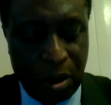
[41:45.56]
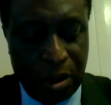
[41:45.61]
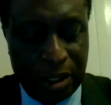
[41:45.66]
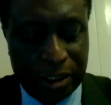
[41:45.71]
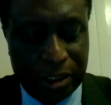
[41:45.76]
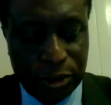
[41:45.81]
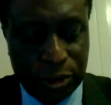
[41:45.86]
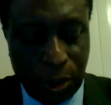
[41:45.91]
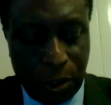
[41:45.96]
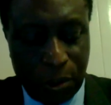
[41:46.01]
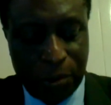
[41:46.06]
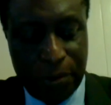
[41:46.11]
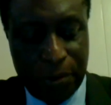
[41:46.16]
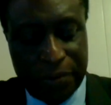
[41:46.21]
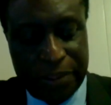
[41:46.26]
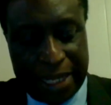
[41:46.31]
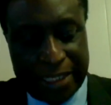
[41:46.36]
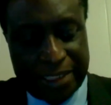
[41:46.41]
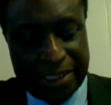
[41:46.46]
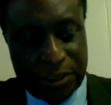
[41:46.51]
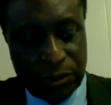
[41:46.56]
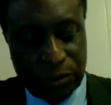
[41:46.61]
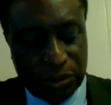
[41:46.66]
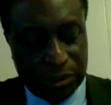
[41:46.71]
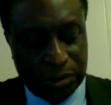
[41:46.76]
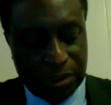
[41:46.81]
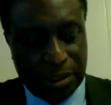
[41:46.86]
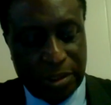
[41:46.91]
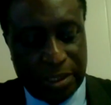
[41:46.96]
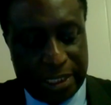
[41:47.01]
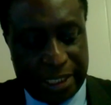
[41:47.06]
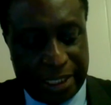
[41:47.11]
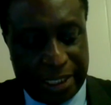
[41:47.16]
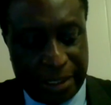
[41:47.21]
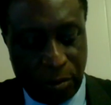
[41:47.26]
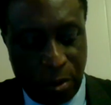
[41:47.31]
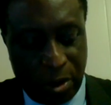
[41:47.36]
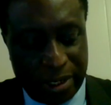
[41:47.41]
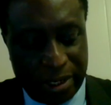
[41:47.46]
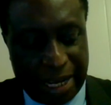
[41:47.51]
So that is the
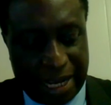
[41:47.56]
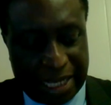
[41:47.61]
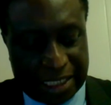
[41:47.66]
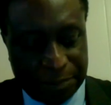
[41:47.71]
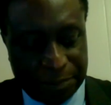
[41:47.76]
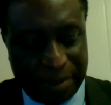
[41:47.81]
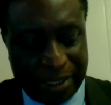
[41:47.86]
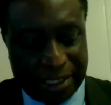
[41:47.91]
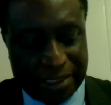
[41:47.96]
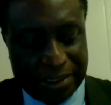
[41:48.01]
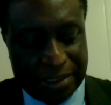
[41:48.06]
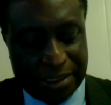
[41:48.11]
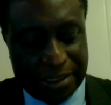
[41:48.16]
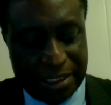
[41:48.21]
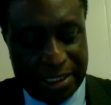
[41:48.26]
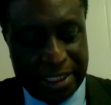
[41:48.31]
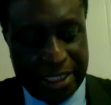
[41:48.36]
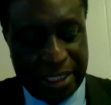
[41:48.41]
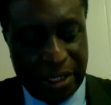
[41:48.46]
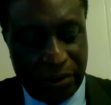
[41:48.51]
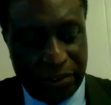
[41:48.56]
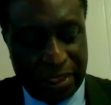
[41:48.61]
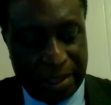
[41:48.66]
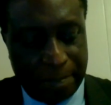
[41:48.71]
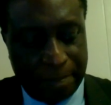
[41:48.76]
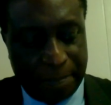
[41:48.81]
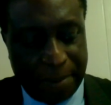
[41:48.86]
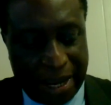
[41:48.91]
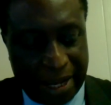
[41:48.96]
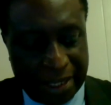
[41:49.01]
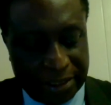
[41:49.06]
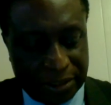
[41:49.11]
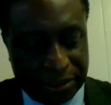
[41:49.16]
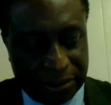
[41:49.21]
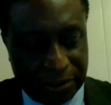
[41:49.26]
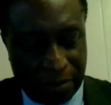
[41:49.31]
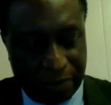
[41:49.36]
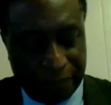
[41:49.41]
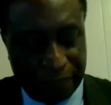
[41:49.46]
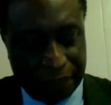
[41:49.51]
one aspect. The other part
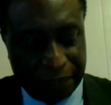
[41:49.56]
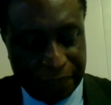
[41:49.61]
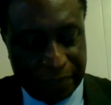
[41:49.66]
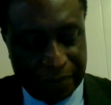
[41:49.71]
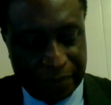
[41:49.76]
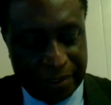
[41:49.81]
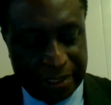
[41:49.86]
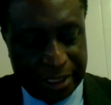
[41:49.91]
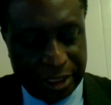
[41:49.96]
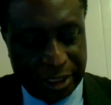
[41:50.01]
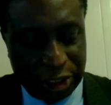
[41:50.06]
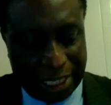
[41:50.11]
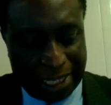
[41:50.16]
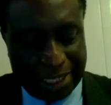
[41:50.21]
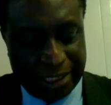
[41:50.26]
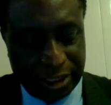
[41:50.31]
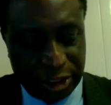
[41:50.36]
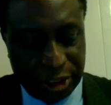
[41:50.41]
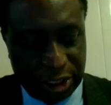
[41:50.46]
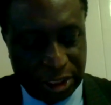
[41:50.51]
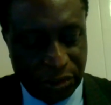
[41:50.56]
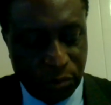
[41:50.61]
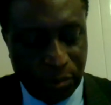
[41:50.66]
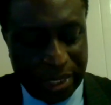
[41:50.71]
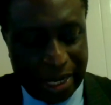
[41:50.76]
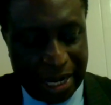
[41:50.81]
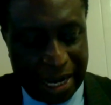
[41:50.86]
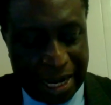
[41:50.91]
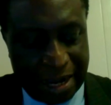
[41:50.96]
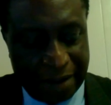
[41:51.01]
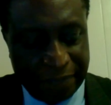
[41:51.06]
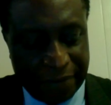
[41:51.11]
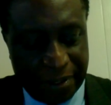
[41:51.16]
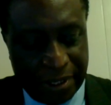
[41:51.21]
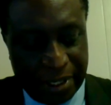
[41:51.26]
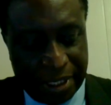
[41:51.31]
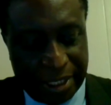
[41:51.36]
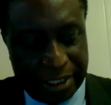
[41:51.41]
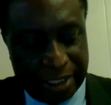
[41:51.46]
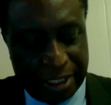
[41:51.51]
of the challenges we have
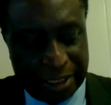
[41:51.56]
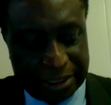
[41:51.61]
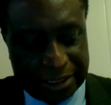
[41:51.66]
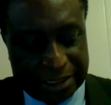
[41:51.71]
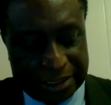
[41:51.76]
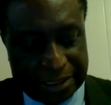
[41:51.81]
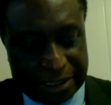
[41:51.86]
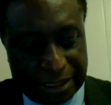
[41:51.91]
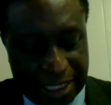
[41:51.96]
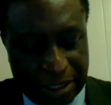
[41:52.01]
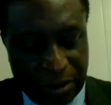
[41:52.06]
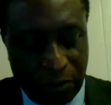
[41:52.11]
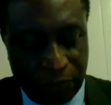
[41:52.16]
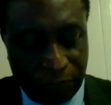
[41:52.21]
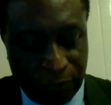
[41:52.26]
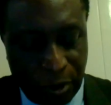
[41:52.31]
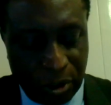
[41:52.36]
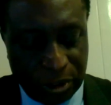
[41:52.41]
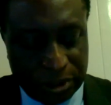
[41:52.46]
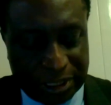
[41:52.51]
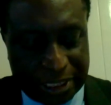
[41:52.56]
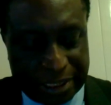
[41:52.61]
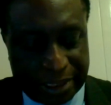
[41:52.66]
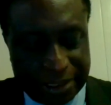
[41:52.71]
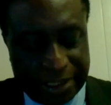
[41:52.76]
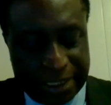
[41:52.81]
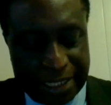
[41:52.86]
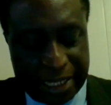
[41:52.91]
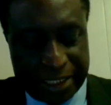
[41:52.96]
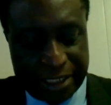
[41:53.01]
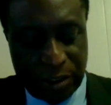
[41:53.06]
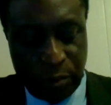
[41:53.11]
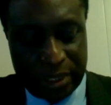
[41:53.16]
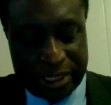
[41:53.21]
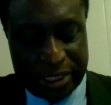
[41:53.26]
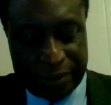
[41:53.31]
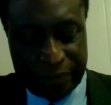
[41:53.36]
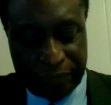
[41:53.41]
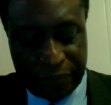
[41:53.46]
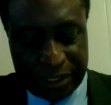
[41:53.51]
is, of course,
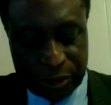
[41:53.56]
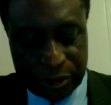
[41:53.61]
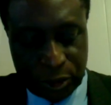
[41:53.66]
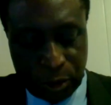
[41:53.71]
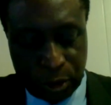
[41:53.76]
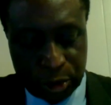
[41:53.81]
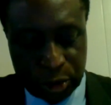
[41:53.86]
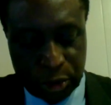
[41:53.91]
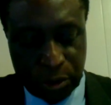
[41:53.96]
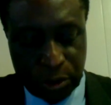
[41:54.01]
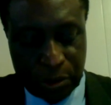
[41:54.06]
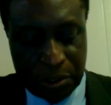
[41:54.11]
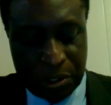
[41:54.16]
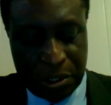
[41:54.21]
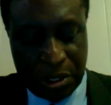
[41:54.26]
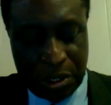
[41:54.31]
inadequate infrastructure.